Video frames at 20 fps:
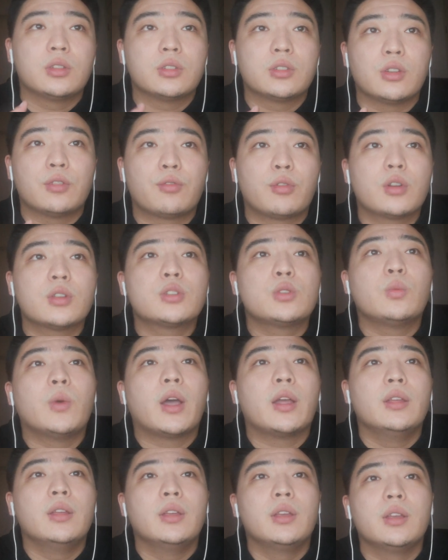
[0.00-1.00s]
The first
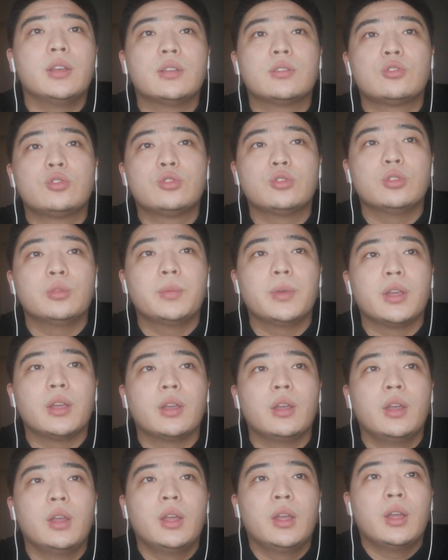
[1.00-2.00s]
one is should
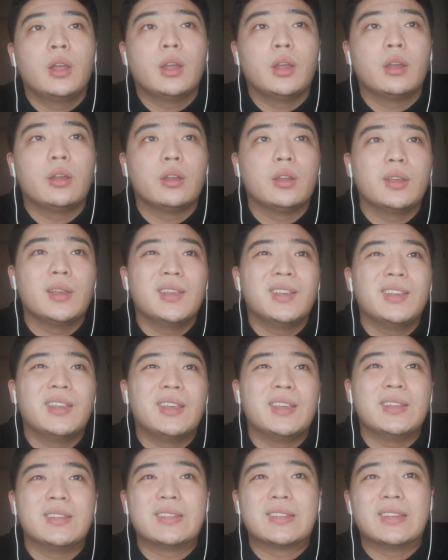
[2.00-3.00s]
be
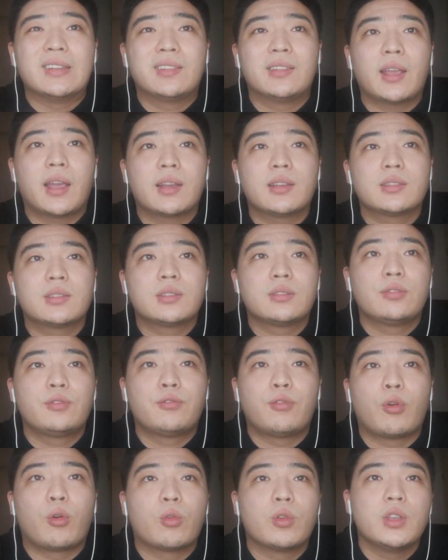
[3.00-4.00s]
in the next
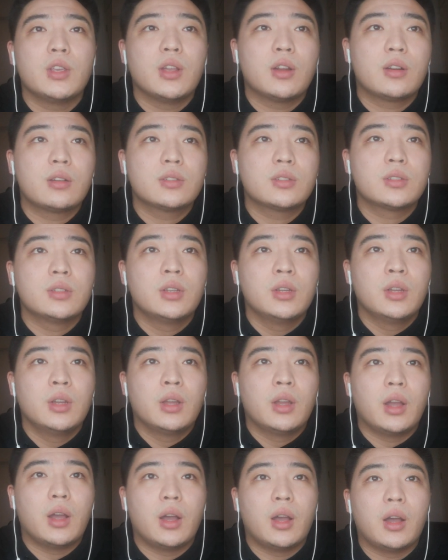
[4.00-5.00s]
4 years,
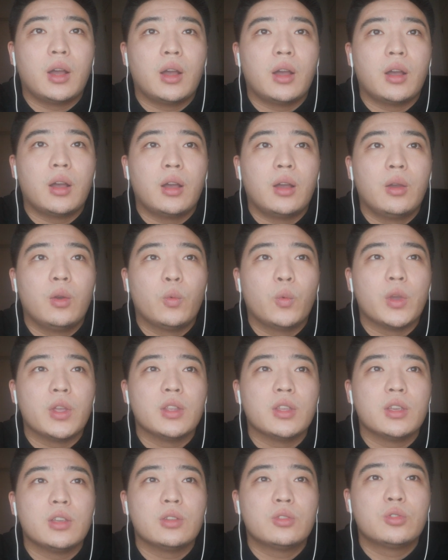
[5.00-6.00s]
we
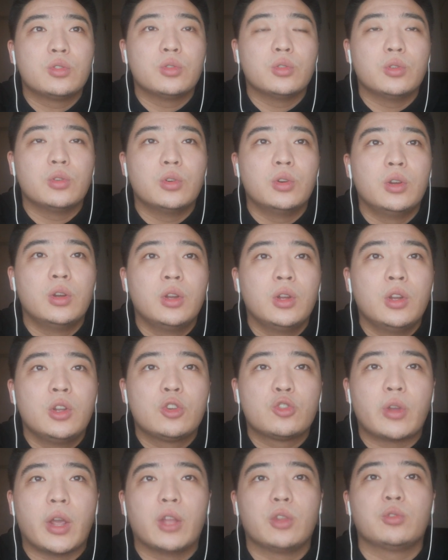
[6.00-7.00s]
need to
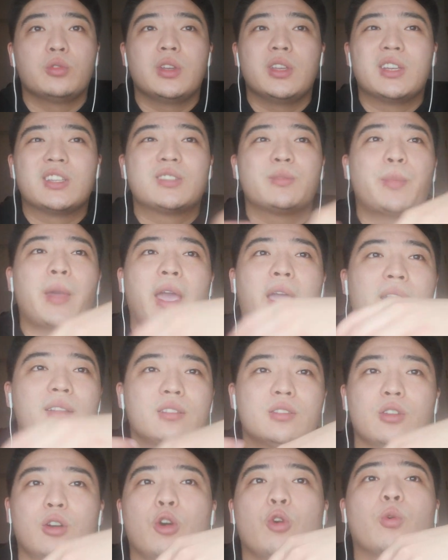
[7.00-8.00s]
try to
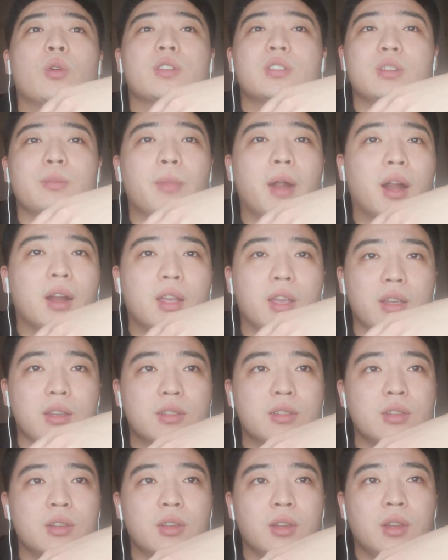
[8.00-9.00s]
expand the overseas
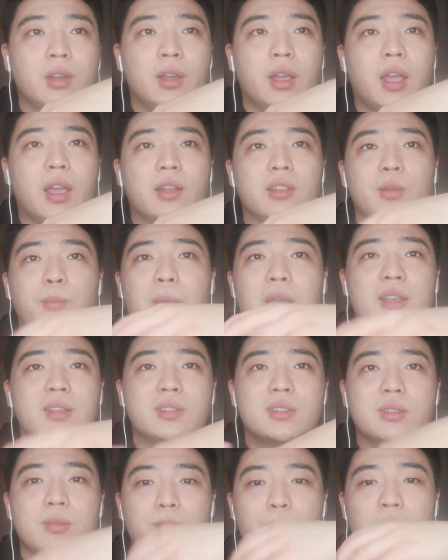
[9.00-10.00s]
market, and
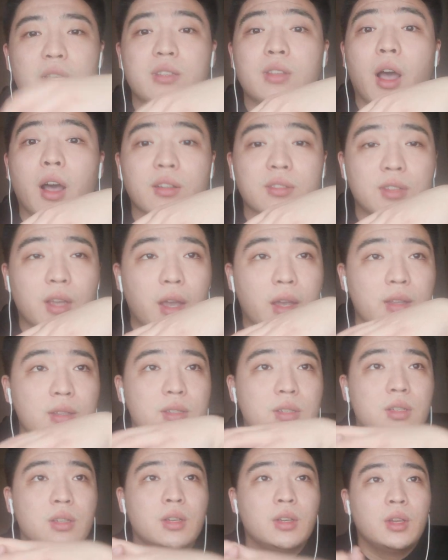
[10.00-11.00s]
based on
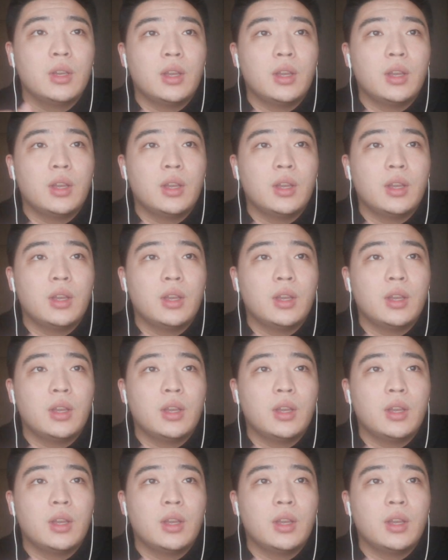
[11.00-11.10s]
that,